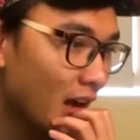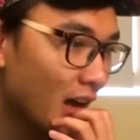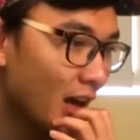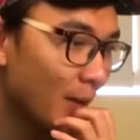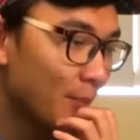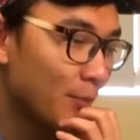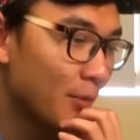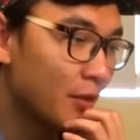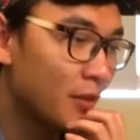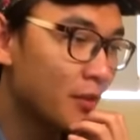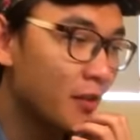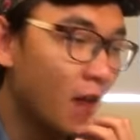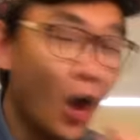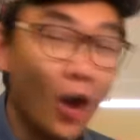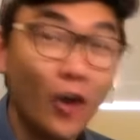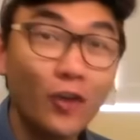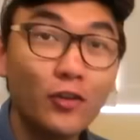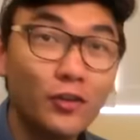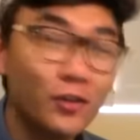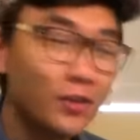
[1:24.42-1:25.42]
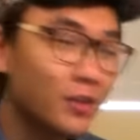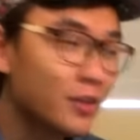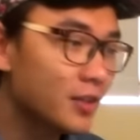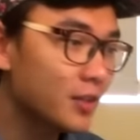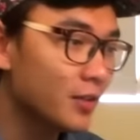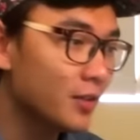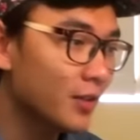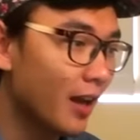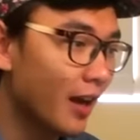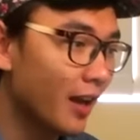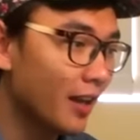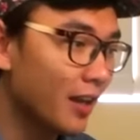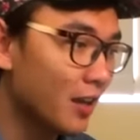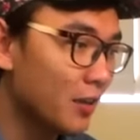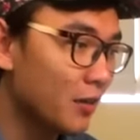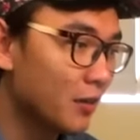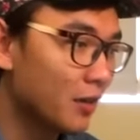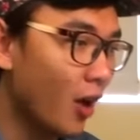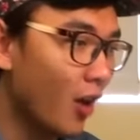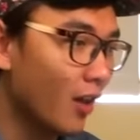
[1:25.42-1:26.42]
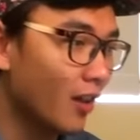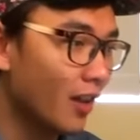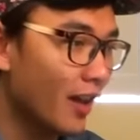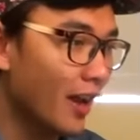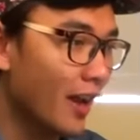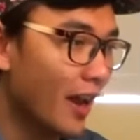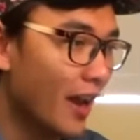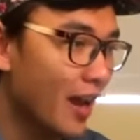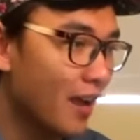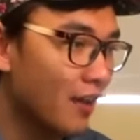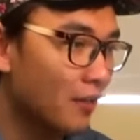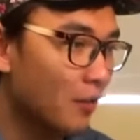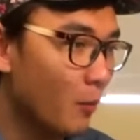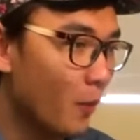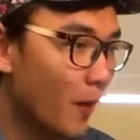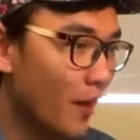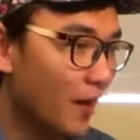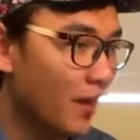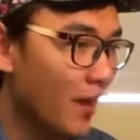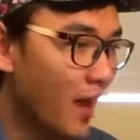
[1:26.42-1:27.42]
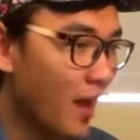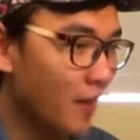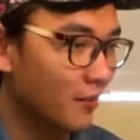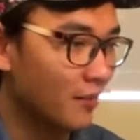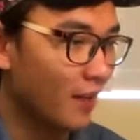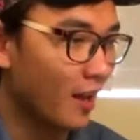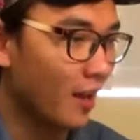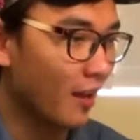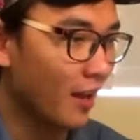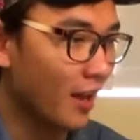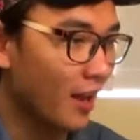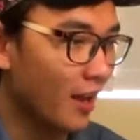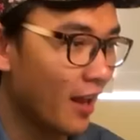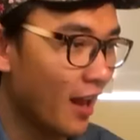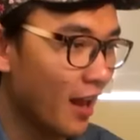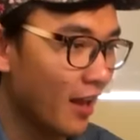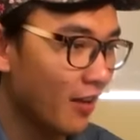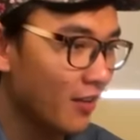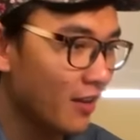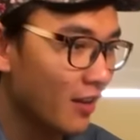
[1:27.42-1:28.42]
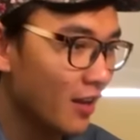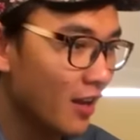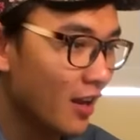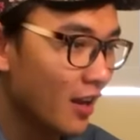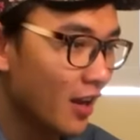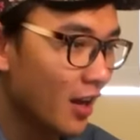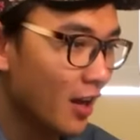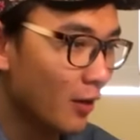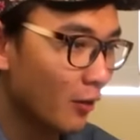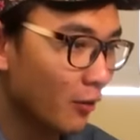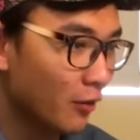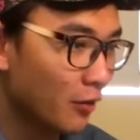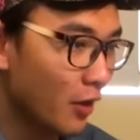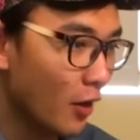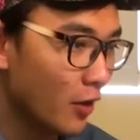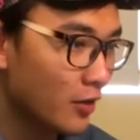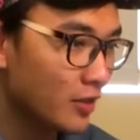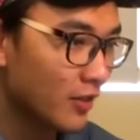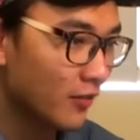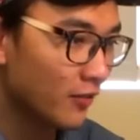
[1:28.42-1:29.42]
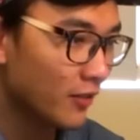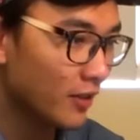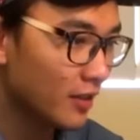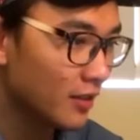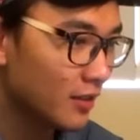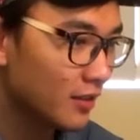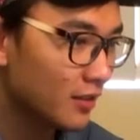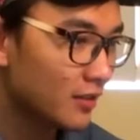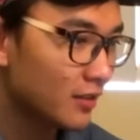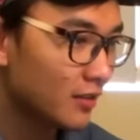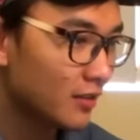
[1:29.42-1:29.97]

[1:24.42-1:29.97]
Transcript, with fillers: I'm so used to, like, his color hair, so when he has dark hair now, it looks so different.